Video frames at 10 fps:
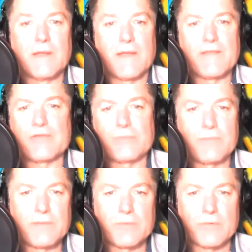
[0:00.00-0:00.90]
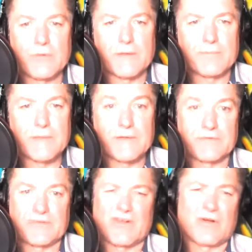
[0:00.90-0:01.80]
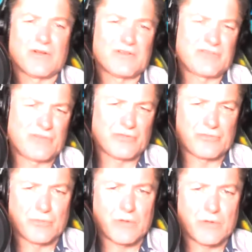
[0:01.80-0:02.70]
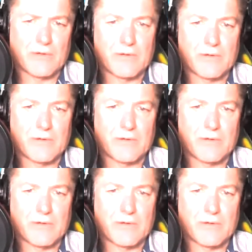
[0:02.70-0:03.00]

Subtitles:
And that's when people quit because they go, oh, it's just too hard.